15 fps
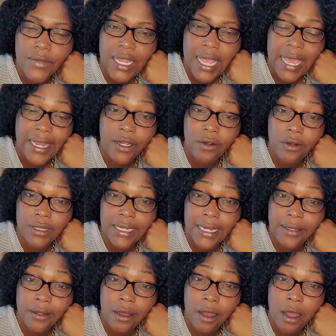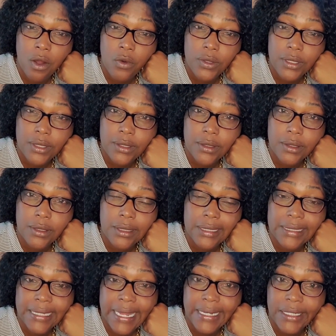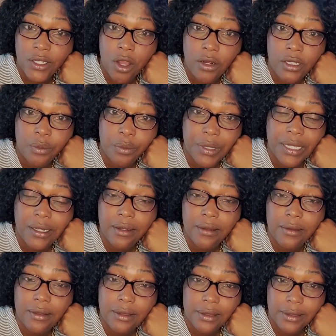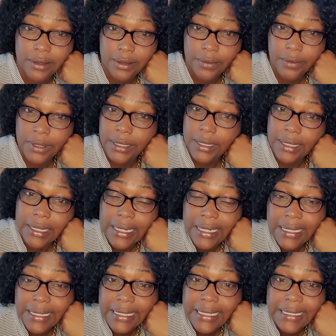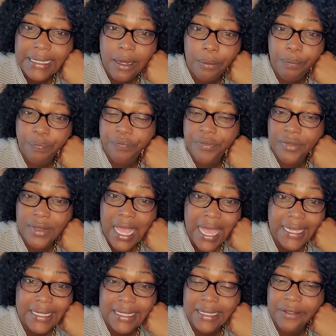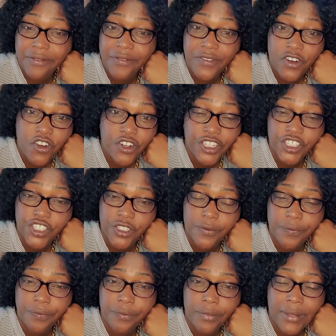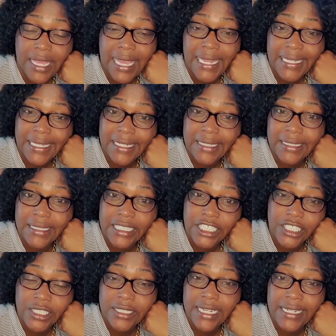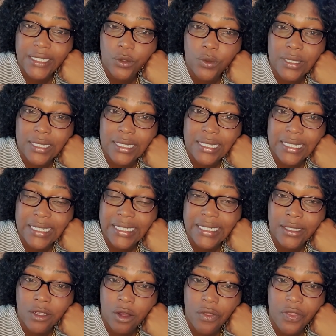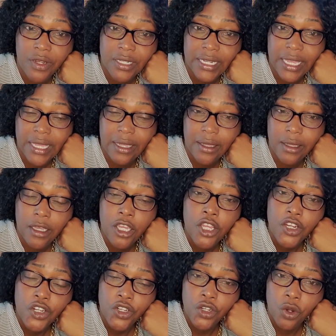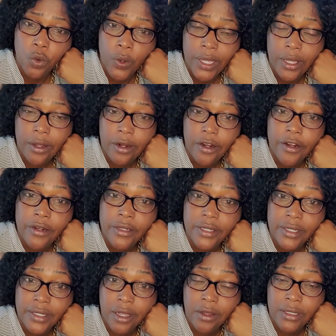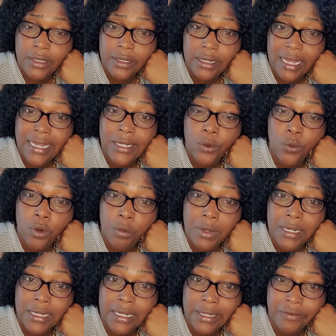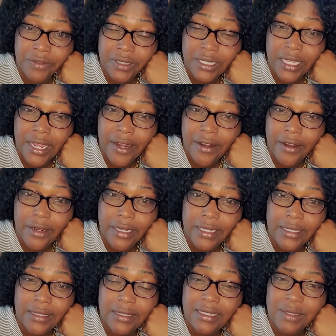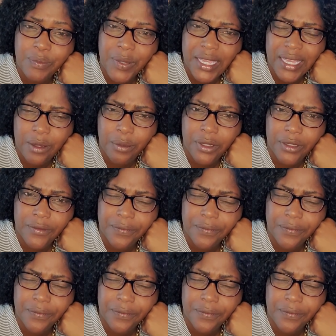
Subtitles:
I looked at the house that Donna built, cleaned up, nicely furnished, and the condition that it was seen in the other day, knowing her son and a woman lives there, is despicable.